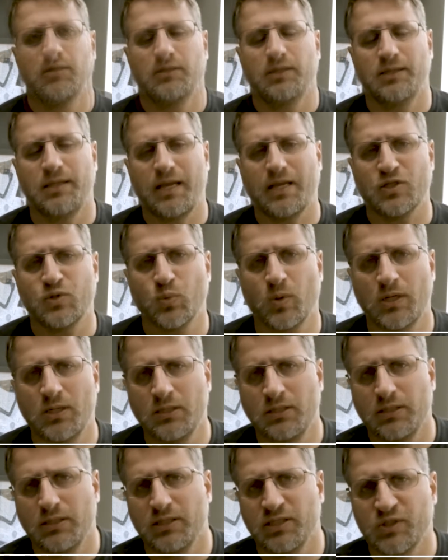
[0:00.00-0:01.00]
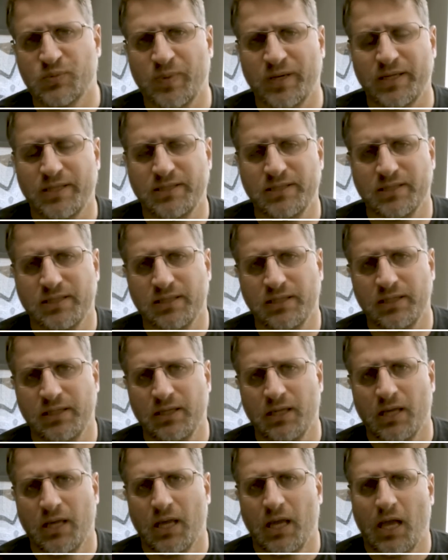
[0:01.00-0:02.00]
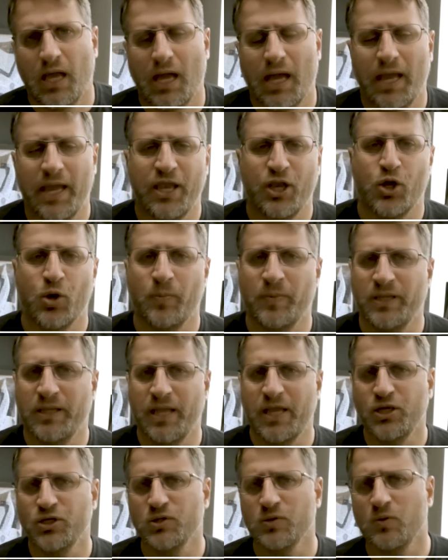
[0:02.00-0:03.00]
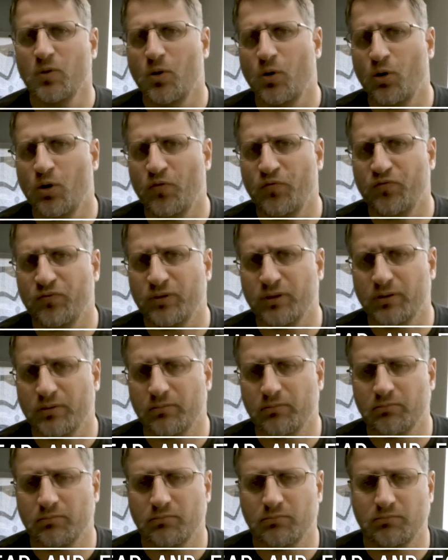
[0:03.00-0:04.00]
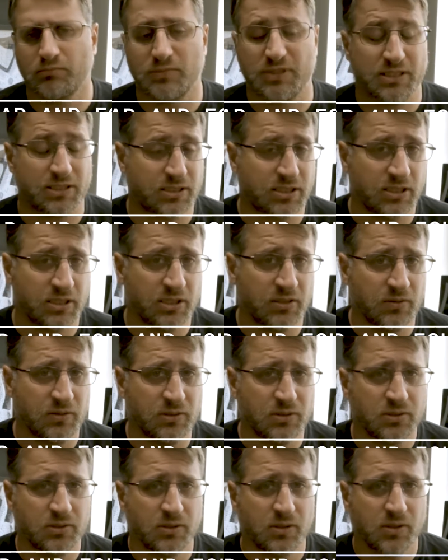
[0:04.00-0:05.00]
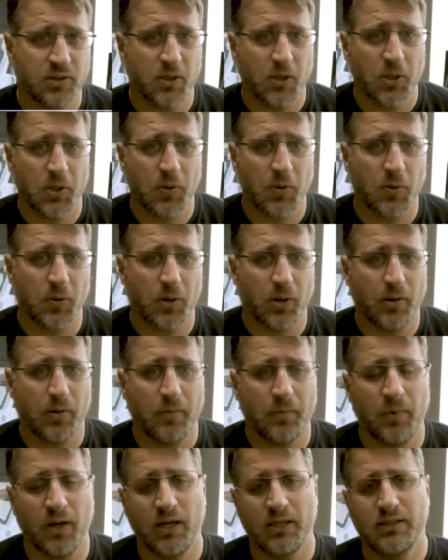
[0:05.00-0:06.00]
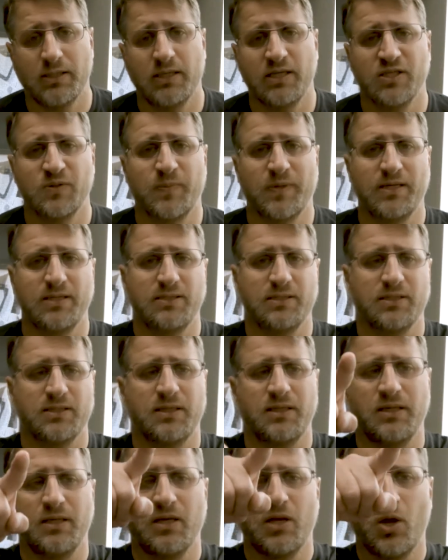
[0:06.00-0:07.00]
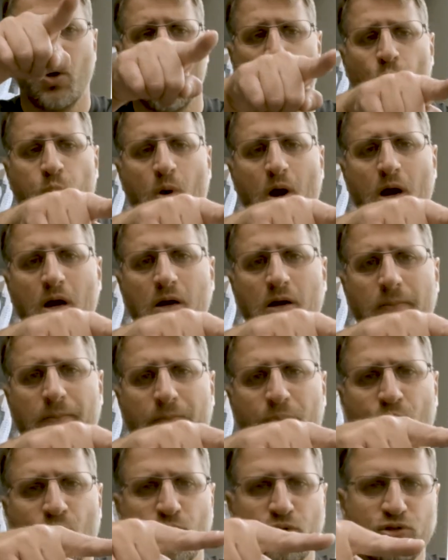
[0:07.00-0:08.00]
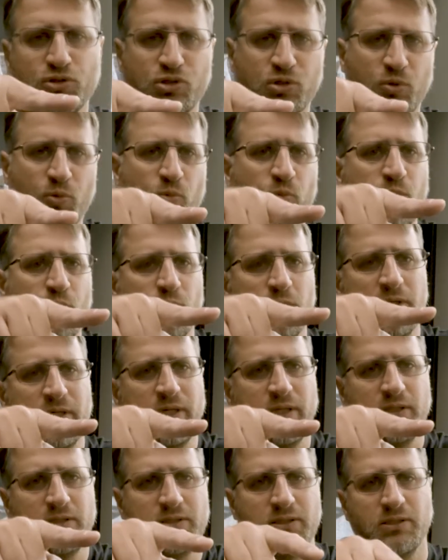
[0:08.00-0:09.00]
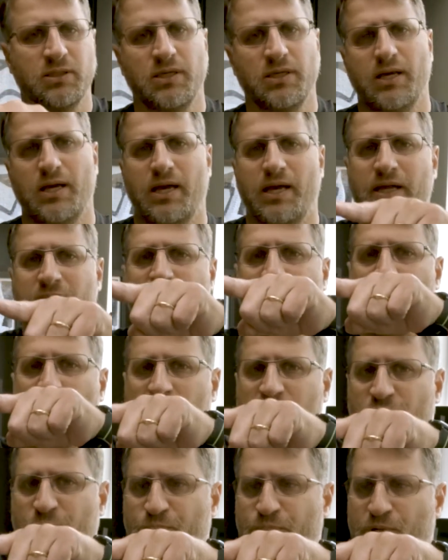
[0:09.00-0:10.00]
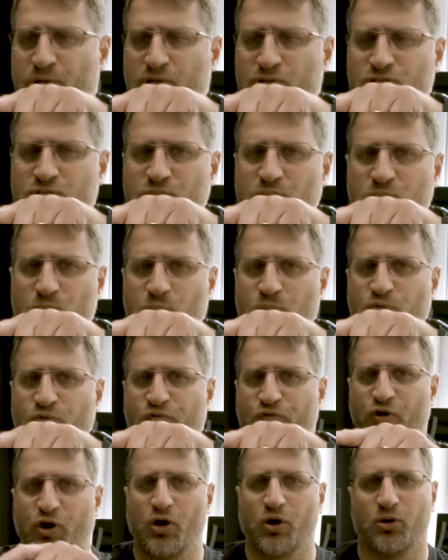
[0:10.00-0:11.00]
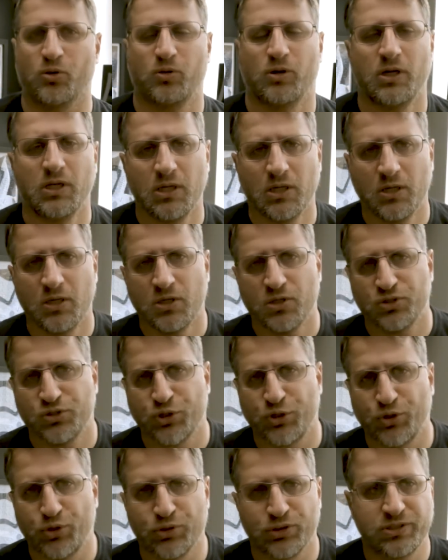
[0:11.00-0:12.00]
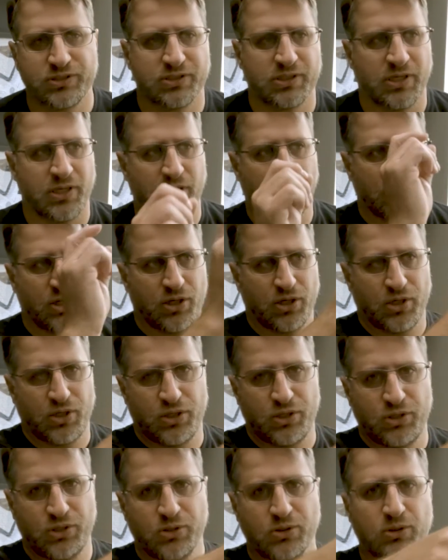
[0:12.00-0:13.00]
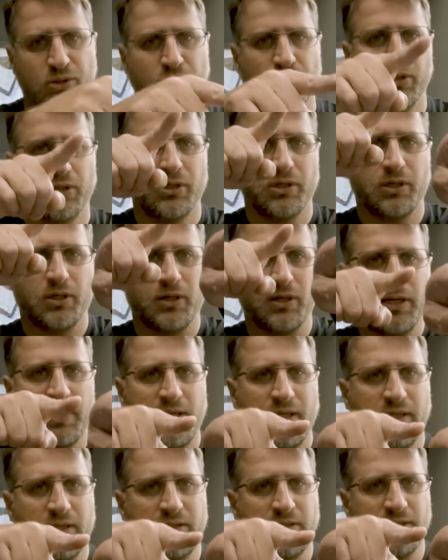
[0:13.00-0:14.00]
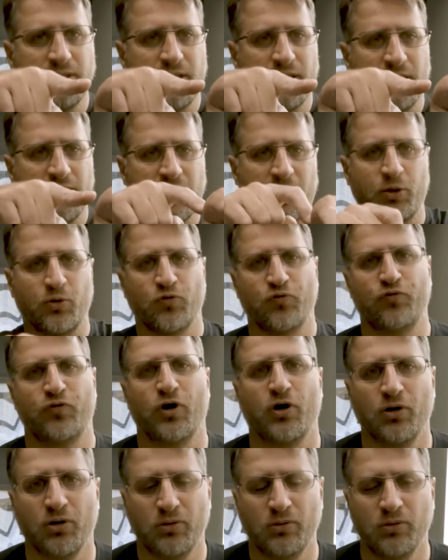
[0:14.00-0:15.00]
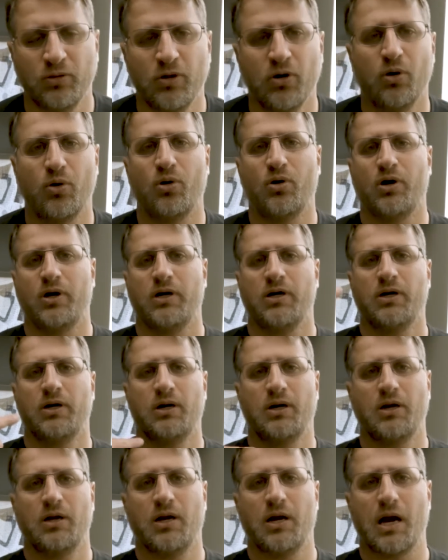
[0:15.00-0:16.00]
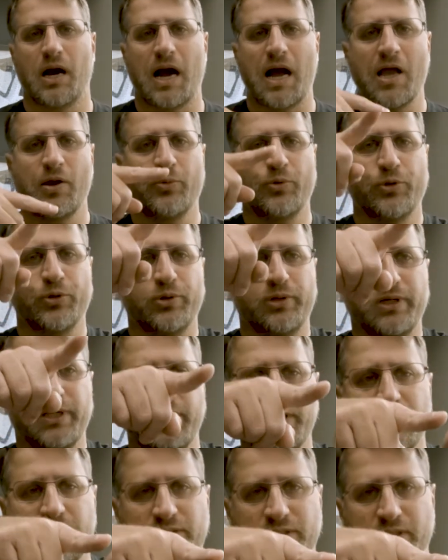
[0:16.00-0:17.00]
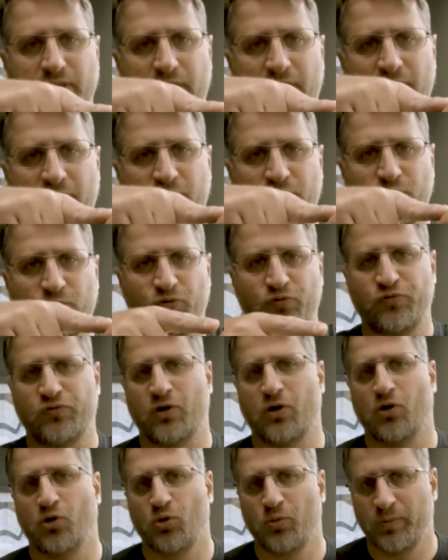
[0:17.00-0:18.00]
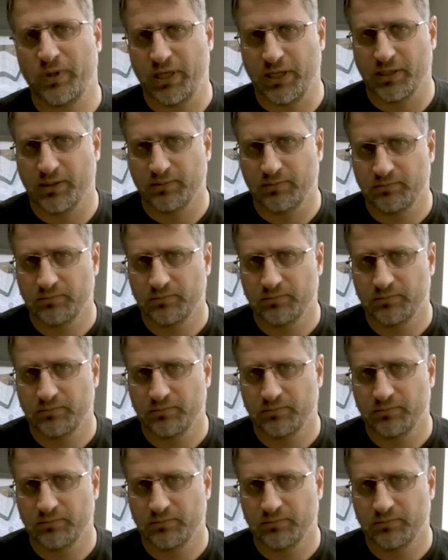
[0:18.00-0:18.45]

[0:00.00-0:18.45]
The next one is basically a combination of signals, but it's basically one person will lead and the other person will follow. So you could say you lead and I will follow, or I will lead and you follow me.